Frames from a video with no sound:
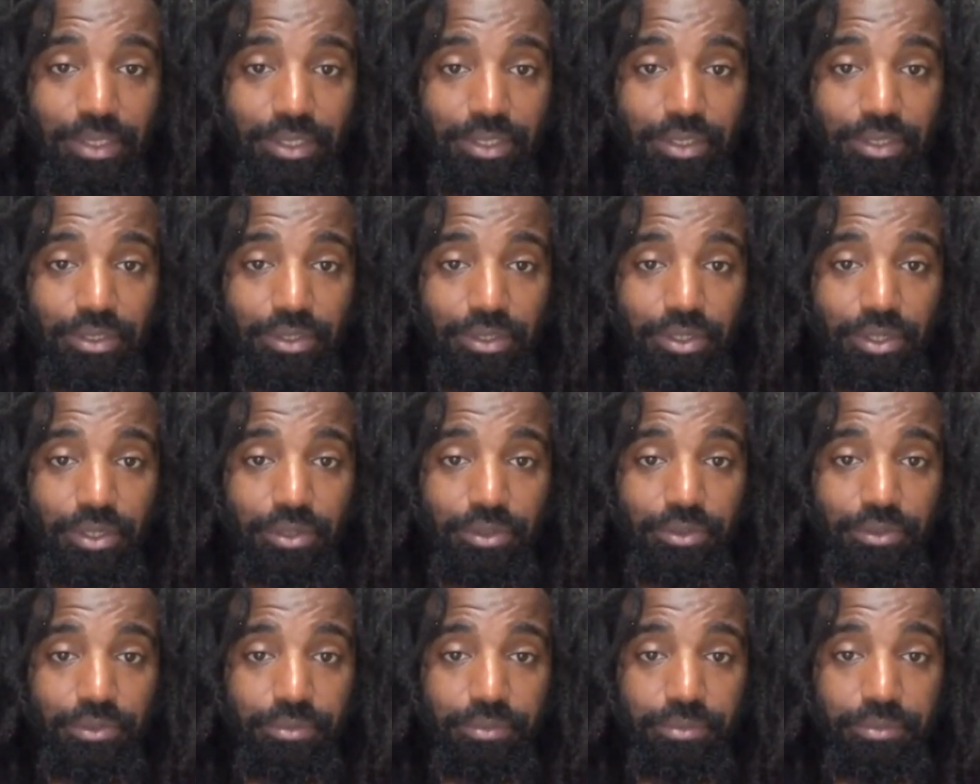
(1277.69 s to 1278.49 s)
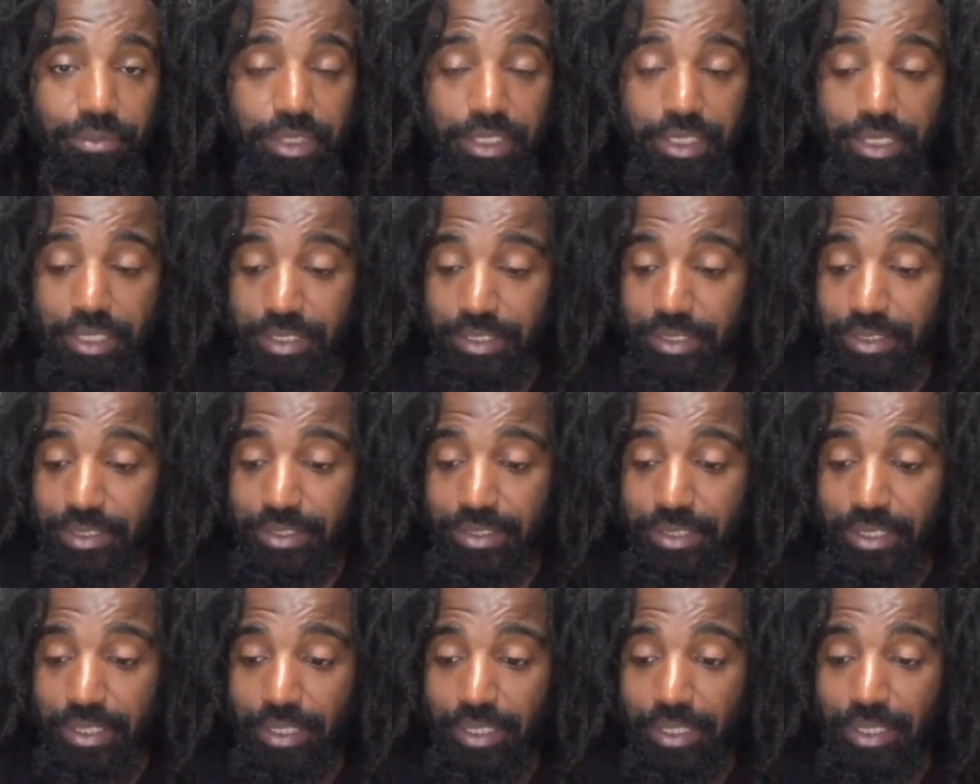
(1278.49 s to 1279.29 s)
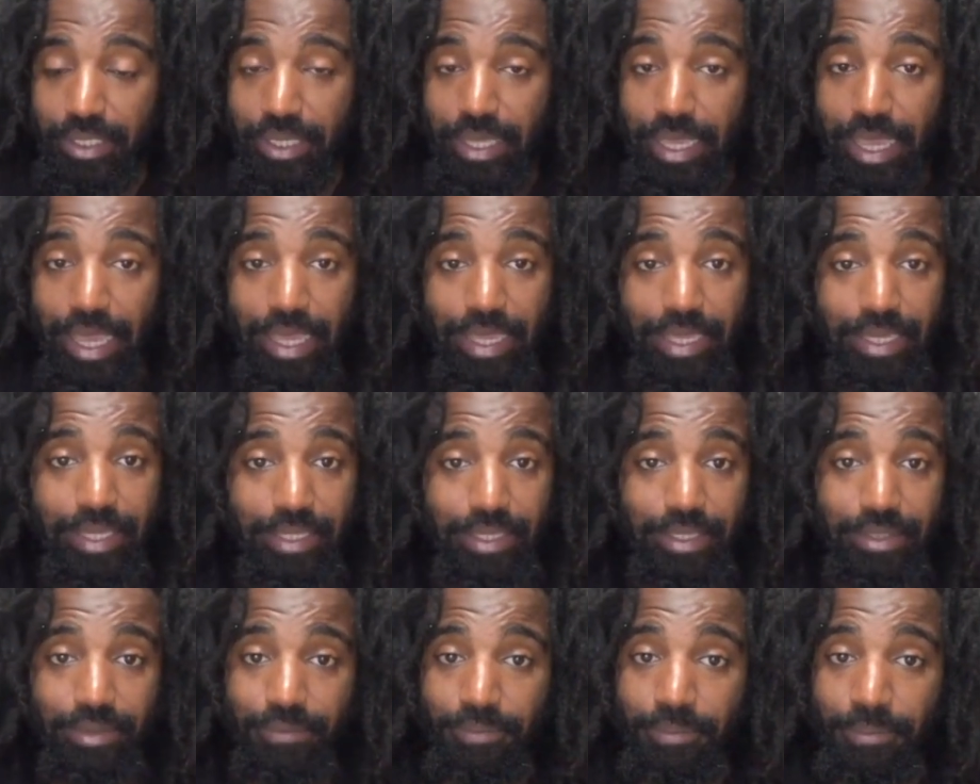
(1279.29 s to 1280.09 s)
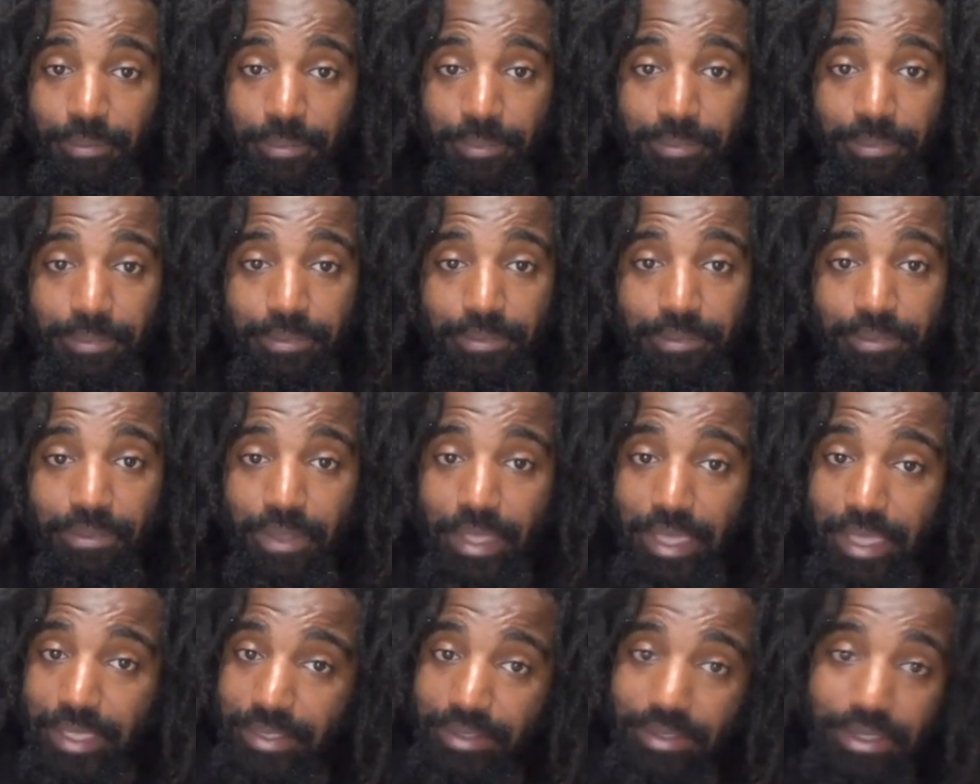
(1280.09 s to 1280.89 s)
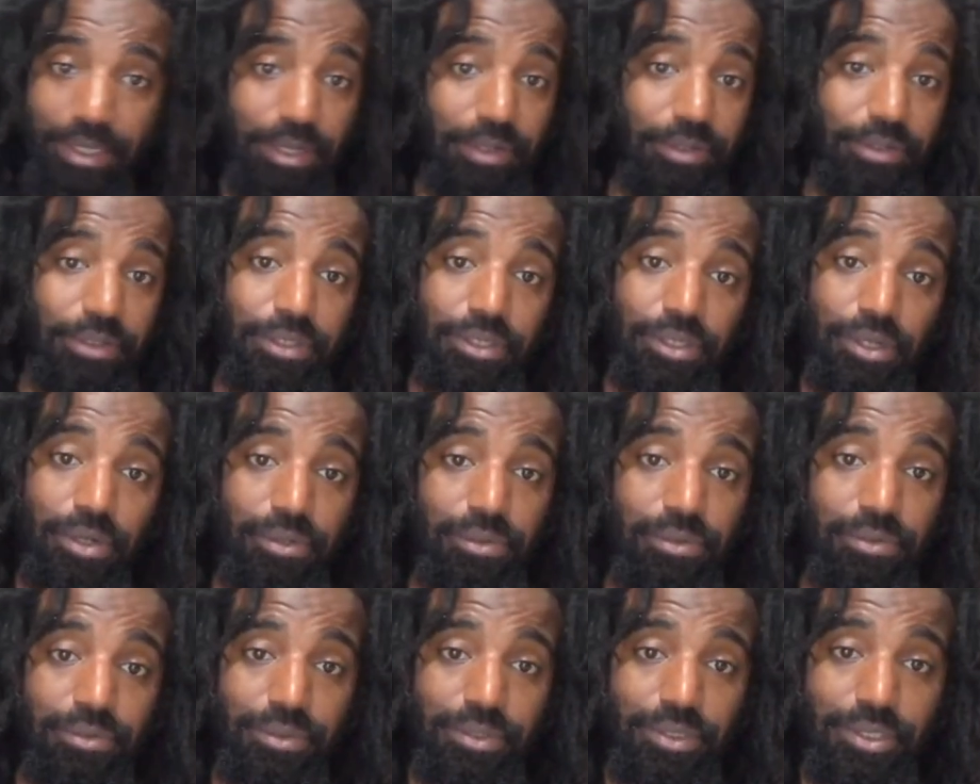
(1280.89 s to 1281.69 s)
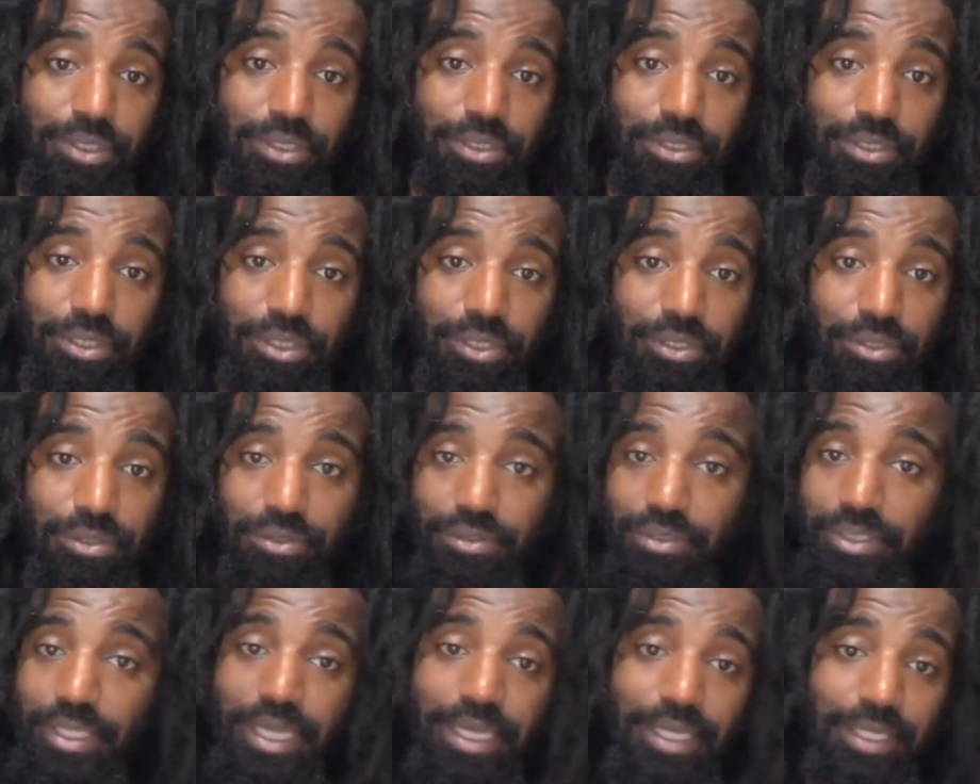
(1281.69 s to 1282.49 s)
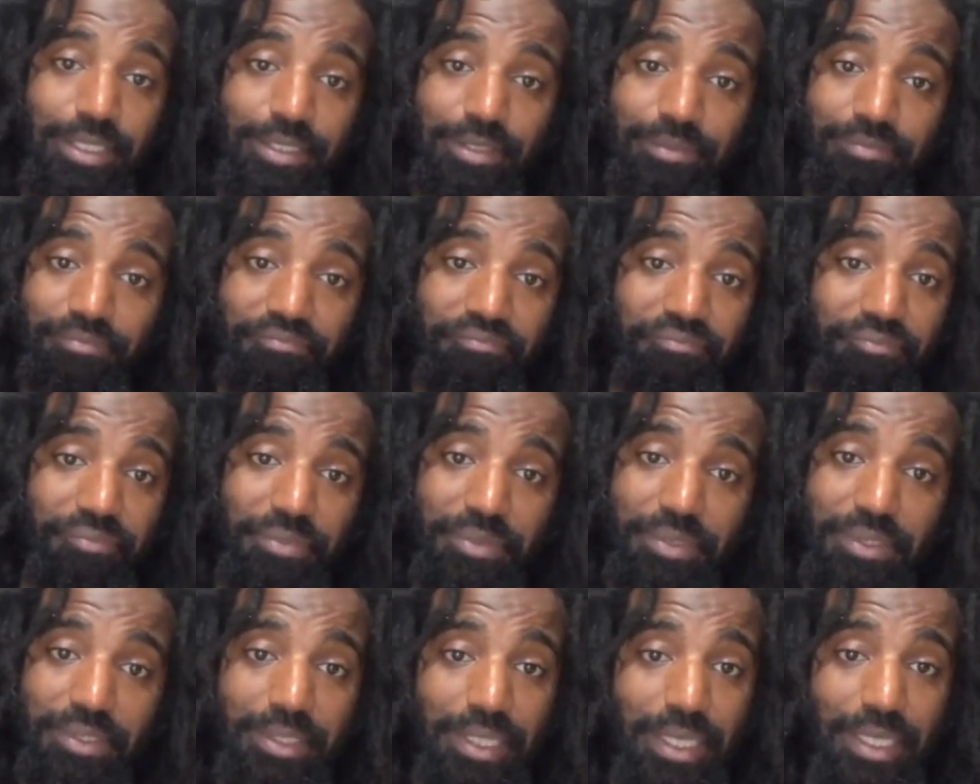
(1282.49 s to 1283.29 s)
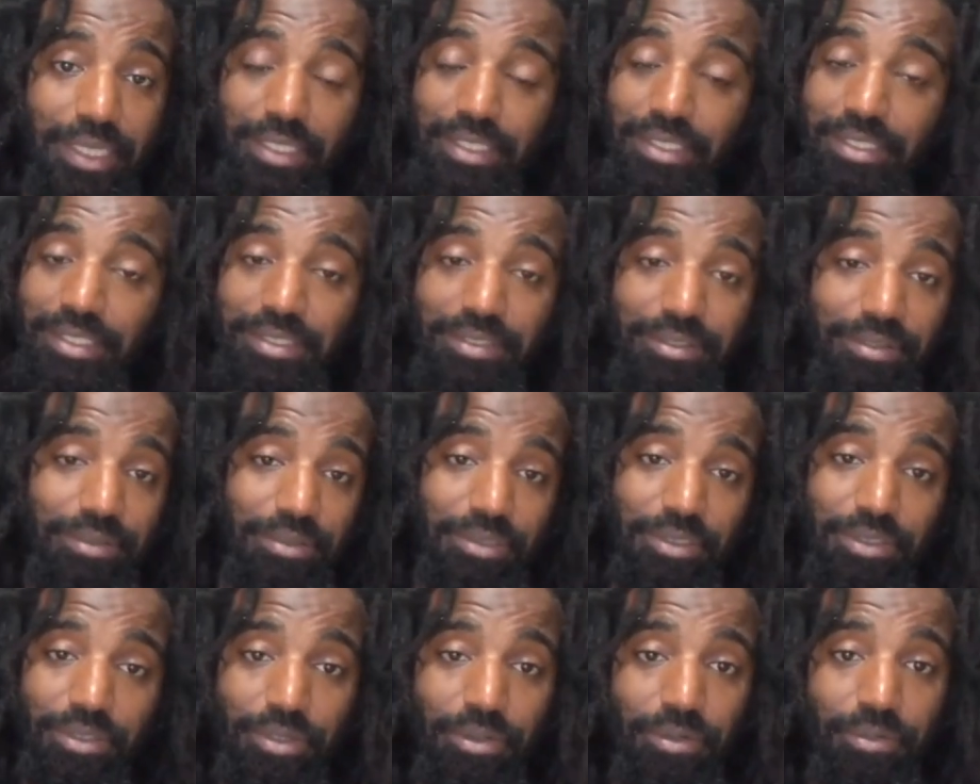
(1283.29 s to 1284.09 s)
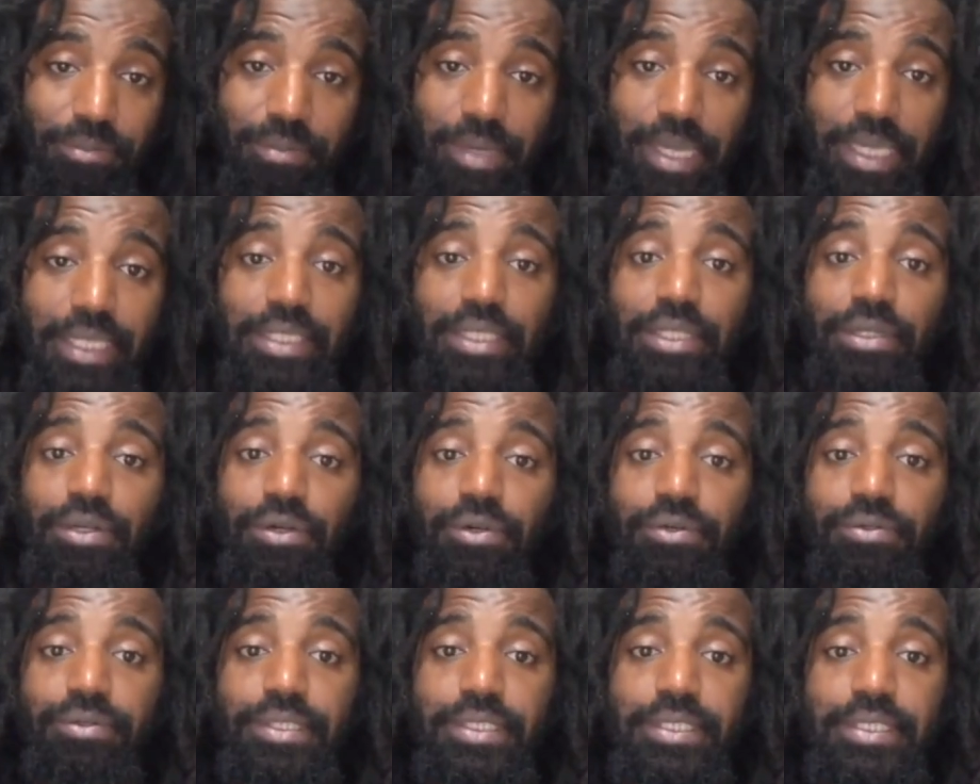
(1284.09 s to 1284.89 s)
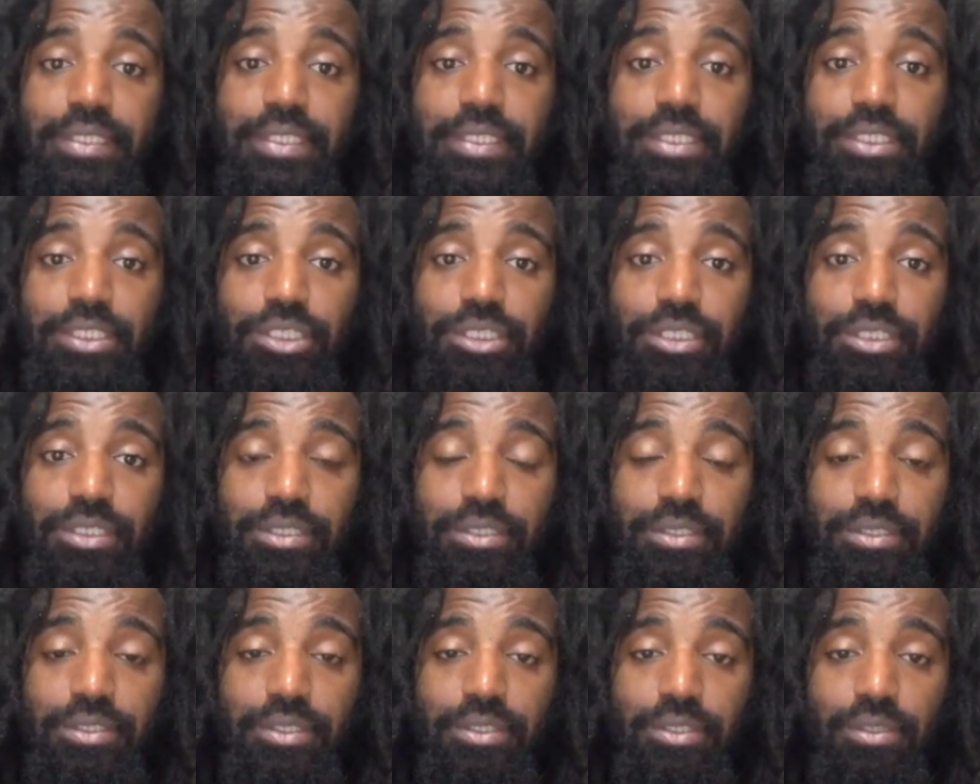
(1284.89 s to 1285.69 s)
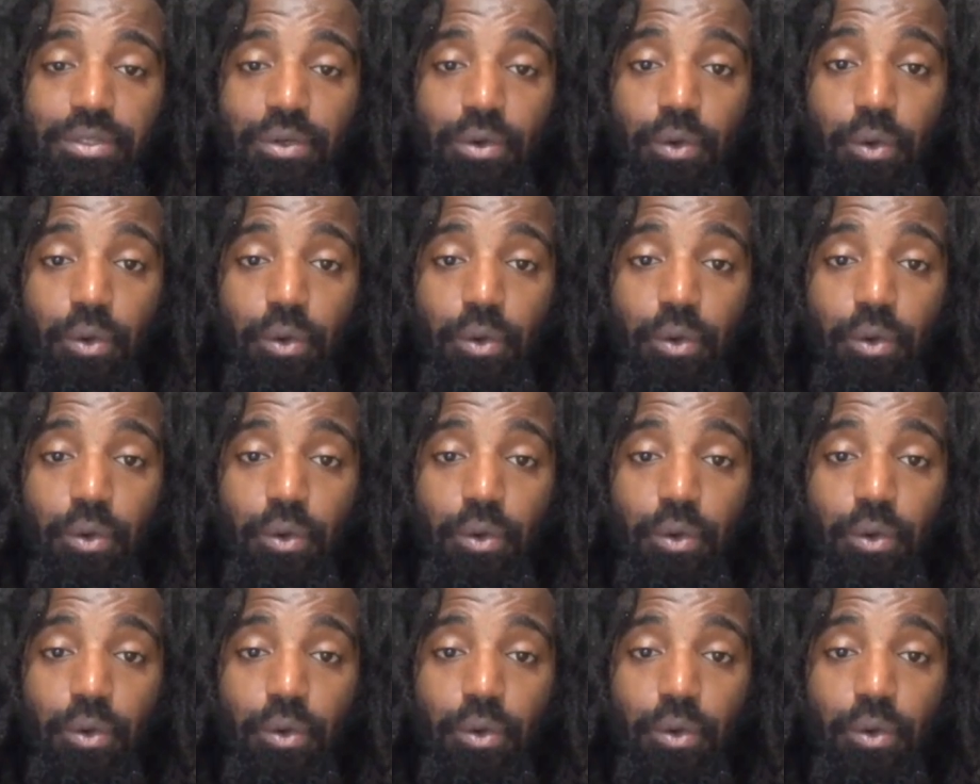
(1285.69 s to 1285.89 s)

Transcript: You know, because, hey, they're adults, you know, like, they could, you know, make their own decisions.